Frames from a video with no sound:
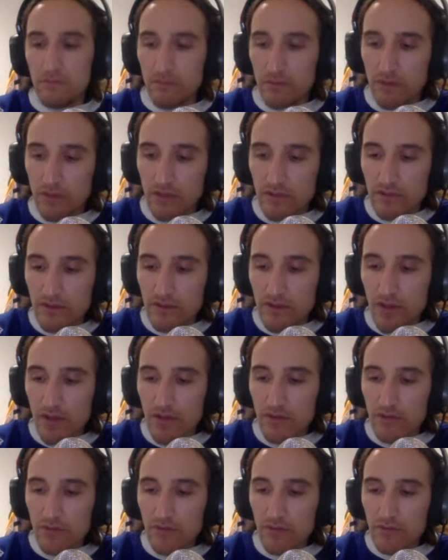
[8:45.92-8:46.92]
Leafs did
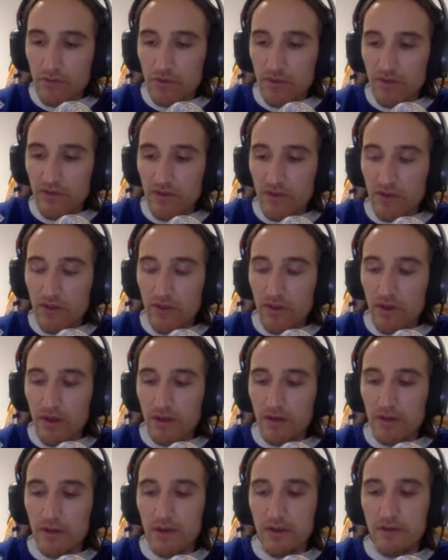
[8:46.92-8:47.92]
not do as well as I
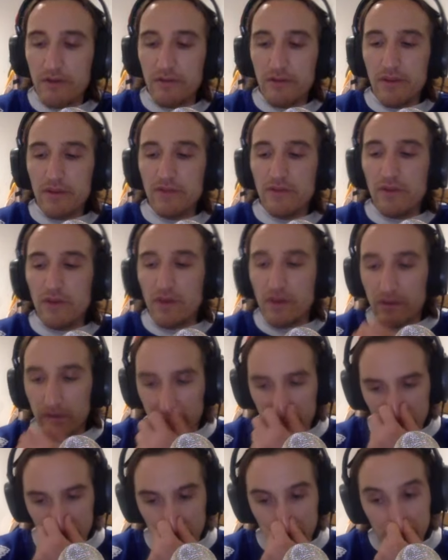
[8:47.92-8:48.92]
thought. Huh, that's a
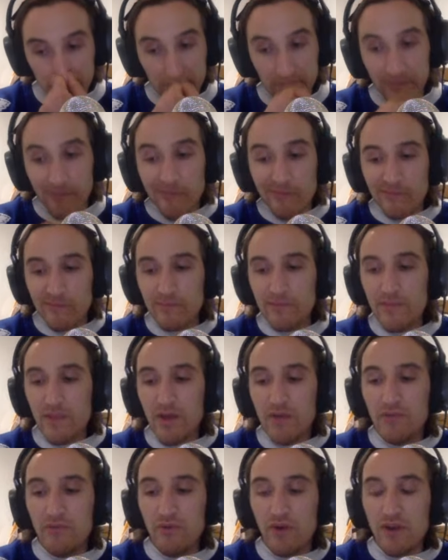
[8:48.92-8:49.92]

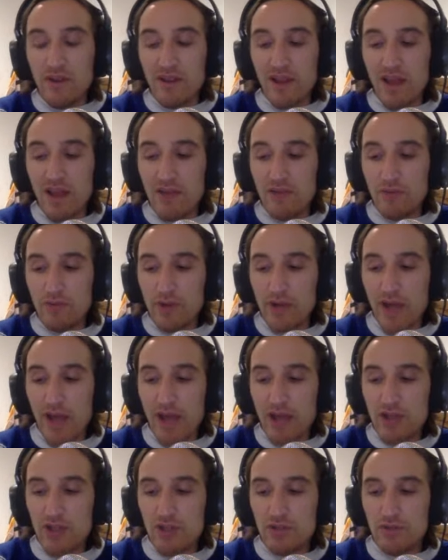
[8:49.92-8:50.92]
fun live
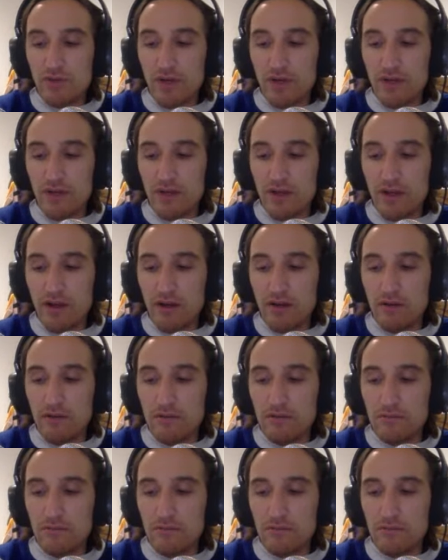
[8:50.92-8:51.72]
reaction right there.